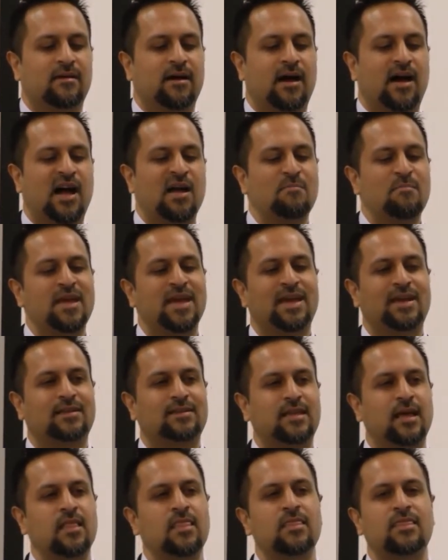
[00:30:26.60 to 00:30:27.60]
I make
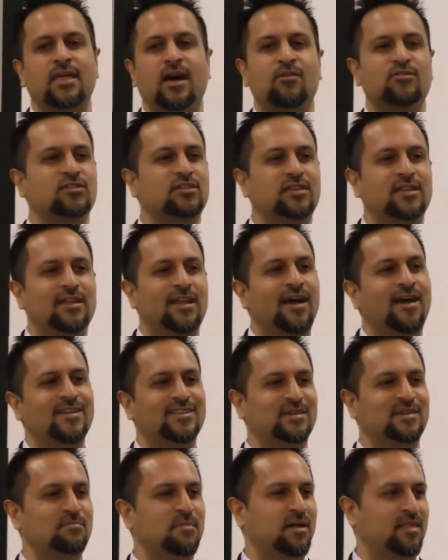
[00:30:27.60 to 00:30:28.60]
10,000 dinars
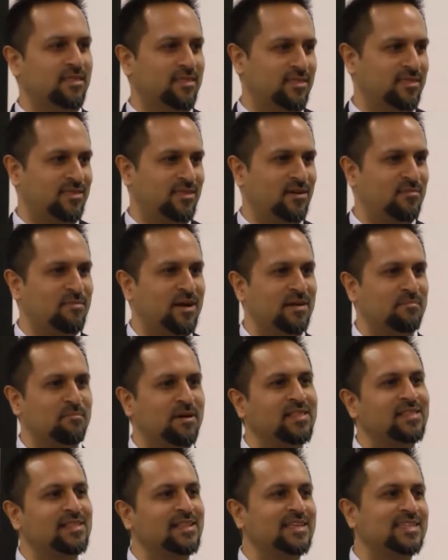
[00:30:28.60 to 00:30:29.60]
a month. My
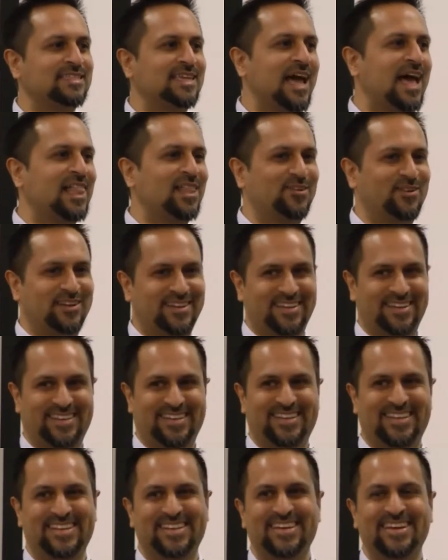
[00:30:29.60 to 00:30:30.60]
monthly salary
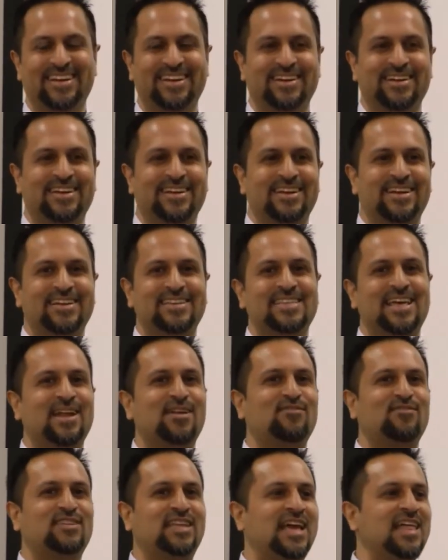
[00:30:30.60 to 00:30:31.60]
is that
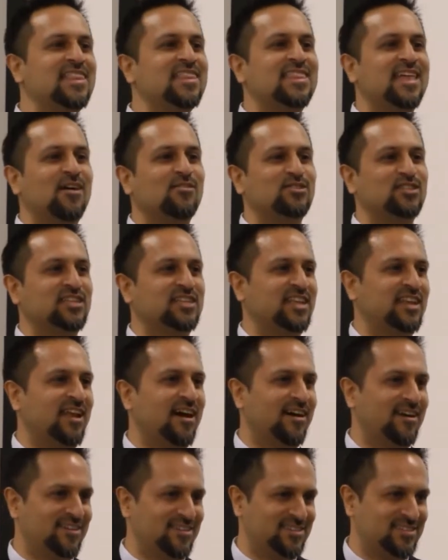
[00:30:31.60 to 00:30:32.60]
of 10,000
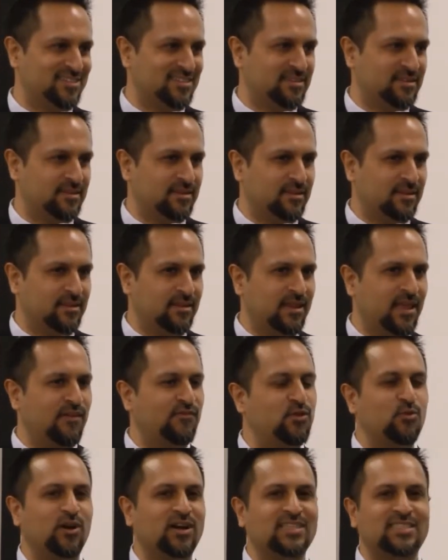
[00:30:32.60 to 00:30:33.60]
dinars. If
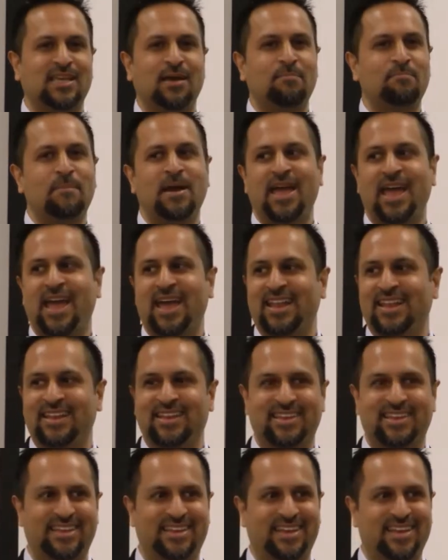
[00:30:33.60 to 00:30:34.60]
you accept my hand
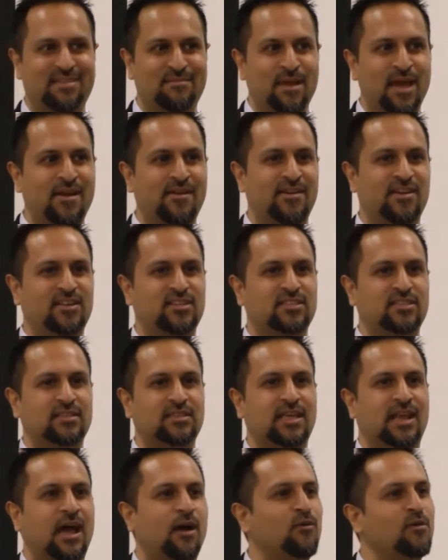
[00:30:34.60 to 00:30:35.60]
in marriage,
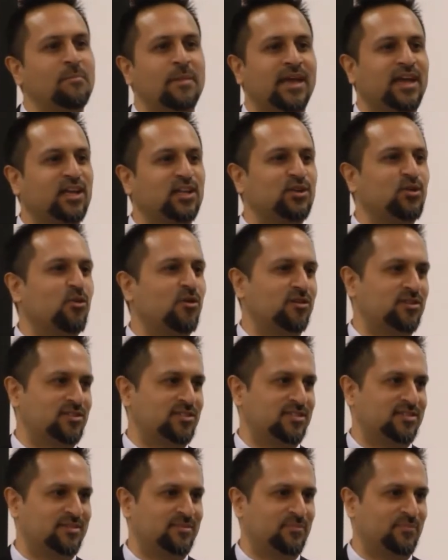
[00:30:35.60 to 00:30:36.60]
then I will make it yours.